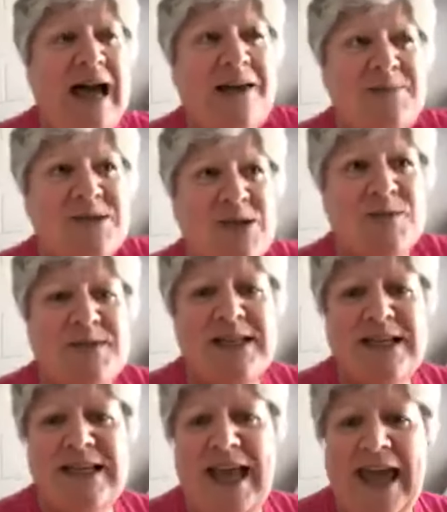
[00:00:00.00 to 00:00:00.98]
Stopped
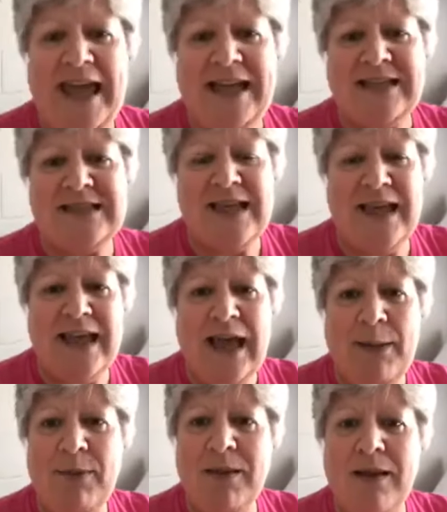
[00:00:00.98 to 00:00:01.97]
in at a
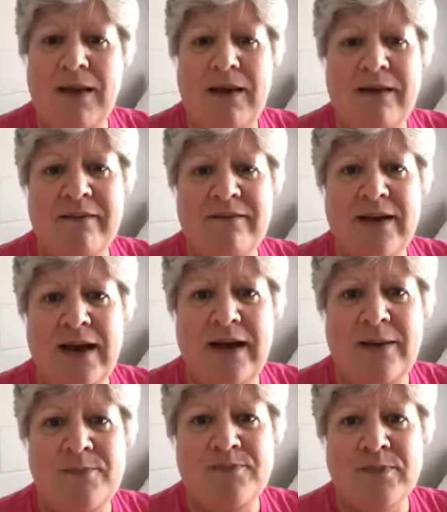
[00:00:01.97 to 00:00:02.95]
couple of
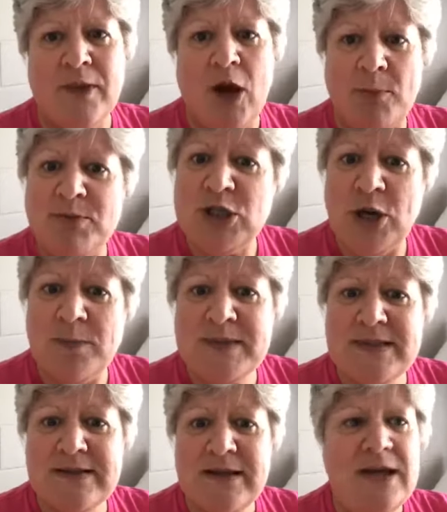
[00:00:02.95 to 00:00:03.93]
op
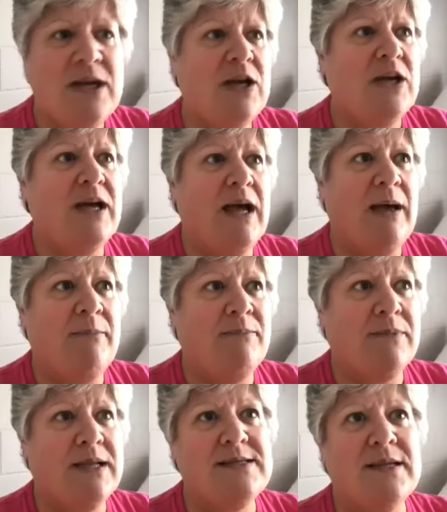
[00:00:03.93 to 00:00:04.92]
shops.
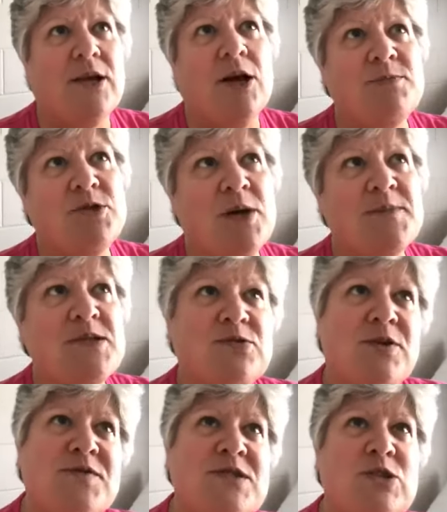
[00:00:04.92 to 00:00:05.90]
Op shops,
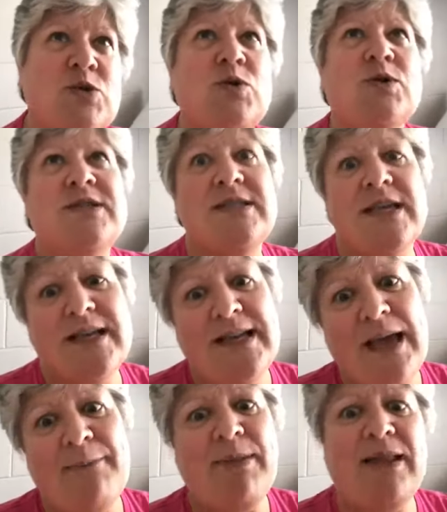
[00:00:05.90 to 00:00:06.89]
thrift stores,
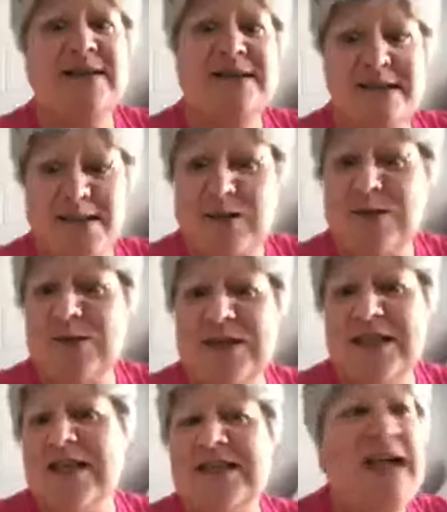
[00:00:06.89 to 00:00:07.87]
secondhand places, those sorts
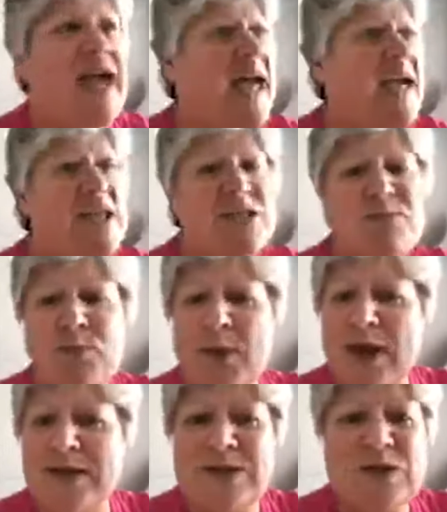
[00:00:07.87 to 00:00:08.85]
of things, and just
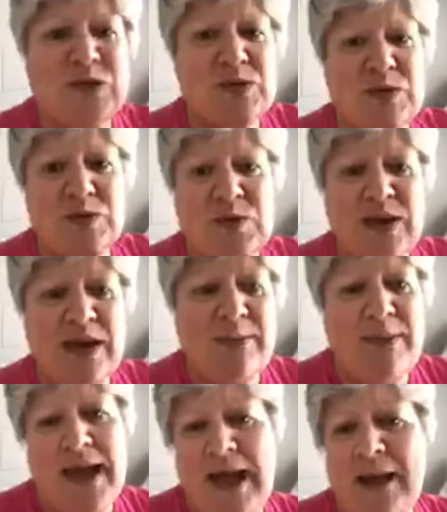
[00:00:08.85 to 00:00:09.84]
browsed through them,